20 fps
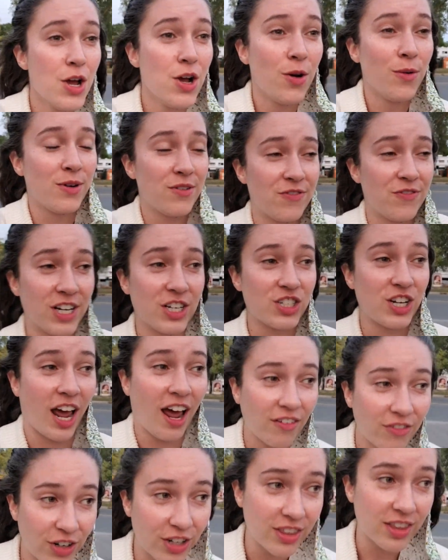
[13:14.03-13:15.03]
We finished
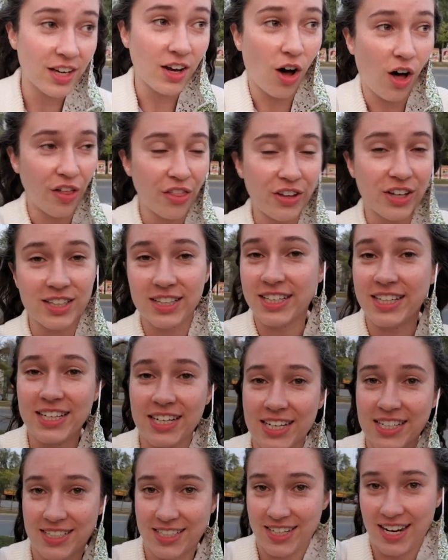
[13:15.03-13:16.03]
everything, all the
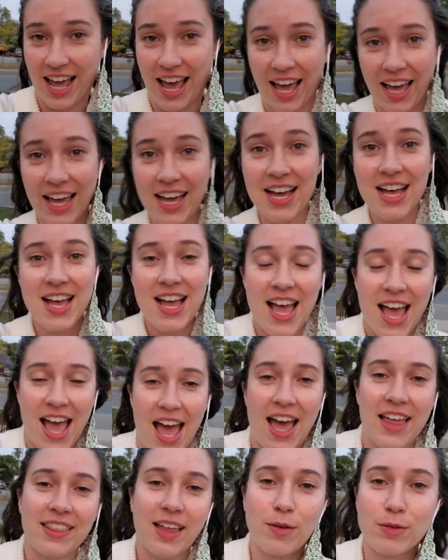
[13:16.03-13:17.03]
cleaning today,
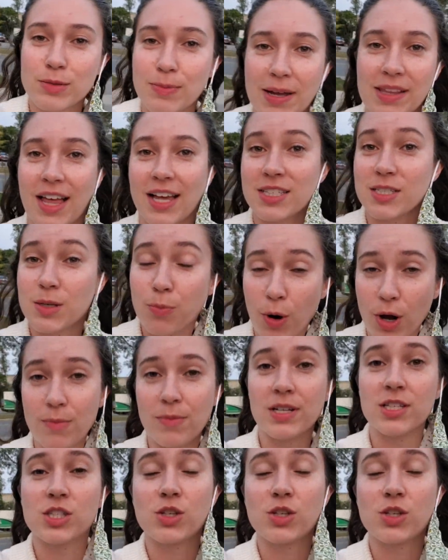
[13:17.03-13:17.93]
and that was my last appointment.